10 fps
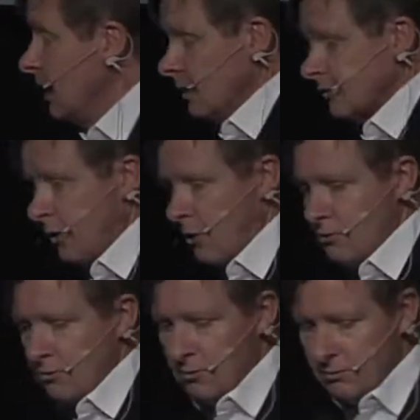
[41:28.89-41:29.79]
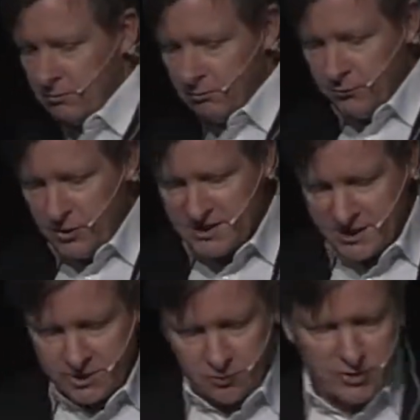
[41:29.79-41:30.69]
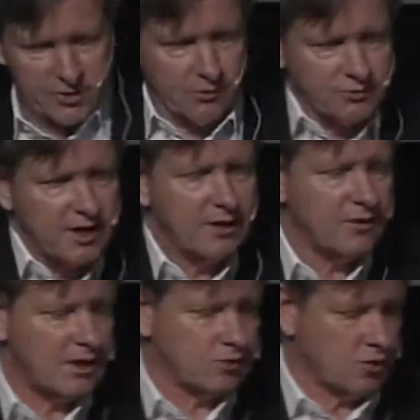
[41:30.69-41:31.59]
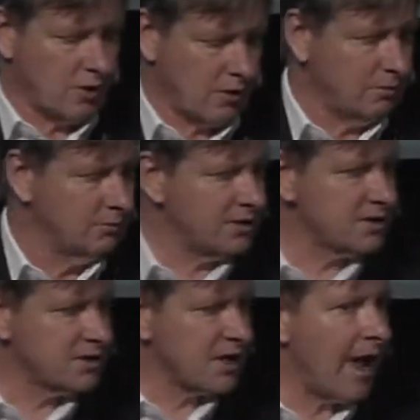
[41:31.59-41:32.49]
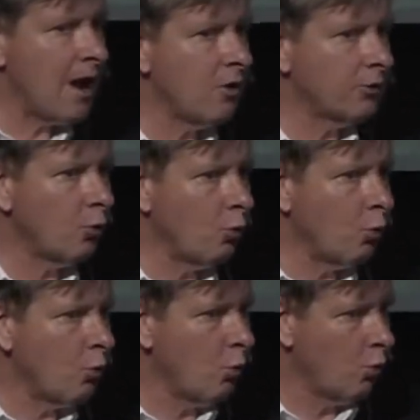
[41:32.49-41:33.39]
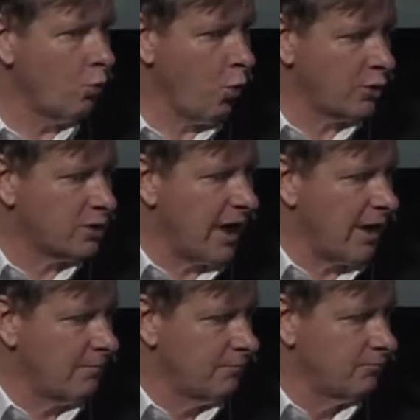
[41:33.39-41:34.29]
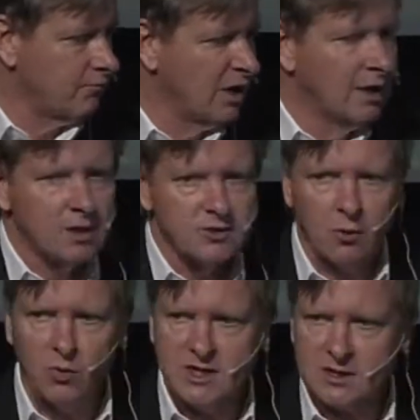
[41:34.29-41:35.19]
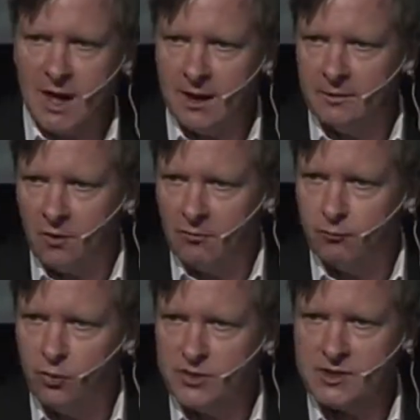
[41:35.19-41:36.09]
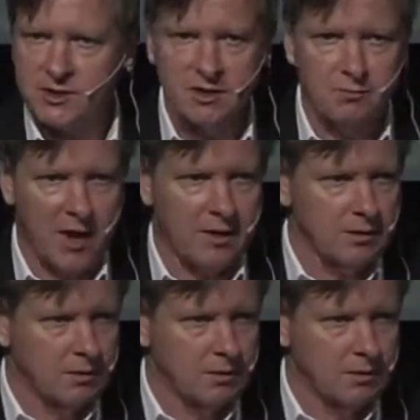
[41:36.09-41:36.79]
So this is the results out of that trial. This is how it all worked out. So we started off with a seed bank.